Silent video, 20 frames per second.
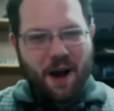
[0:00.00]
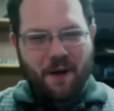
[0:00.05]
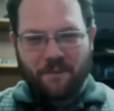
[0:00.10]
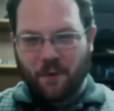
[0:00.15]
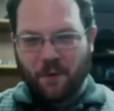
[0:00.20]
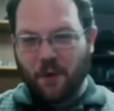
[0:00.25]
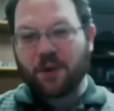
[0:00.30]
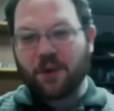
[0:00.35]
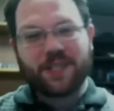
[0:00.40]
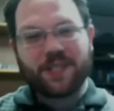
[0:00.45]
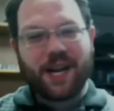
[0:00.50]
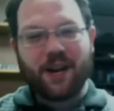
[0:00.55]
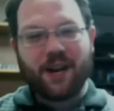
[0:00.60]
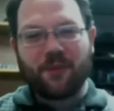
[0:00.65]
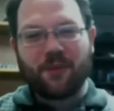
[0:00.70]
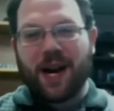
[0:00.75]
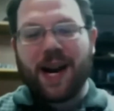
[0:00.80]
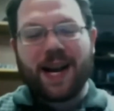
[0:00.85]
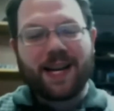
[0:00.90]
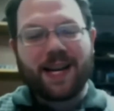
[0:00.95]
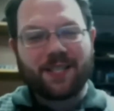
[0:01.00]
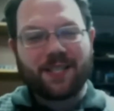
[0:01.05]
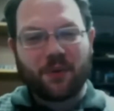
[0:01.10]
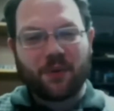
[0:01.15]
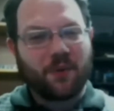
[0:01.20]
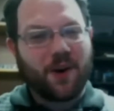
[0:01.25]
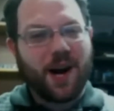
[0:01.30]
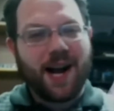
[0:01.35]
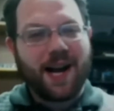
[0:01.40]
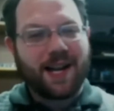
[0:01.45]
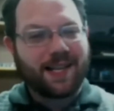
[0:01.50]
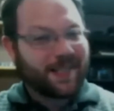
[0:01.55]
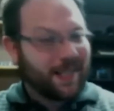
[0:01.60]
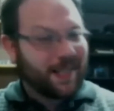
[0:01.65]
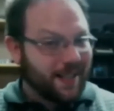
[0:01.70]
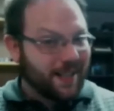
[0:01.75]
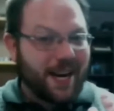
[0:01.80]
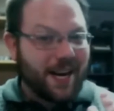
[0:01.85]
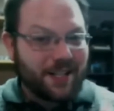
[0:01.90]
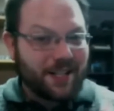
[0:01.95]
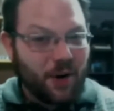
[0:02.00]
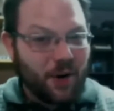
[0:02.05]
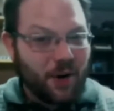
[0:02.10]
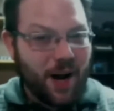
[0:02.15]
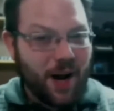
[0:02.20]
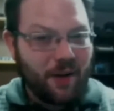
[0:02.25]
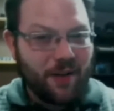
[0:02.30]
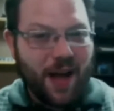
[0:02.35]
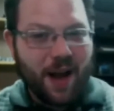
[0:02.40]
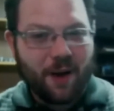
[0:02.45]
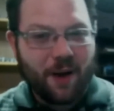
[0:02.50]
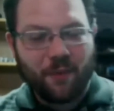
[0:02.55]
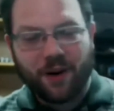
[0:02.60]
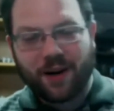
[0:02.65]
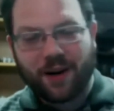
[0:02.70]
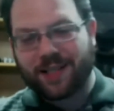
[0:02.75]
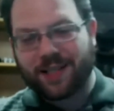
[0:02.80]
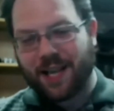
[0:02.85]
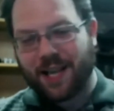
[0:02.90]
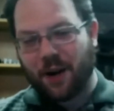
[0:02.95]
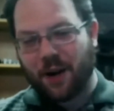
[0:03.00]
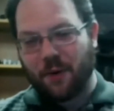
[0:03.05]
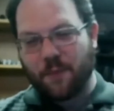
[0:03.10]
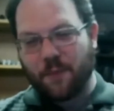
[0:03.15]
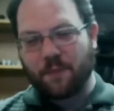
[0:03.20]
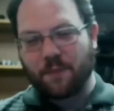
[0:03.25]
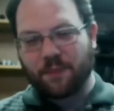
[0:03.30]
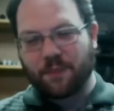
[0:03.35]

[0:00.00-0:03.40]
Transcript: 14 rakes and Rhyas, and let us know how that works out.